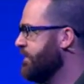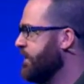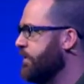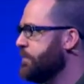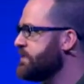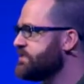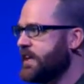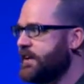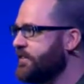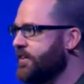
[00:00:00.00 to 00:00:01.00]
Everybody's
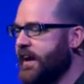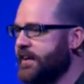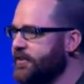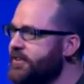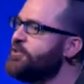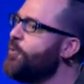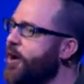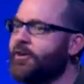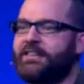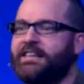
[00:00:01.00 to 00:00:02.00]
shaking their head. You
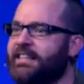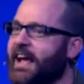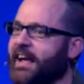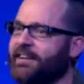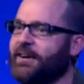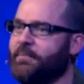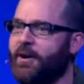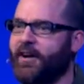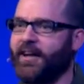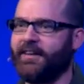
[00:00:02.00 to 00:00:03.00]
all did that. Come
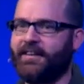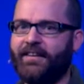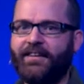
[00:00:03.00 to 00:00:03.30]
on.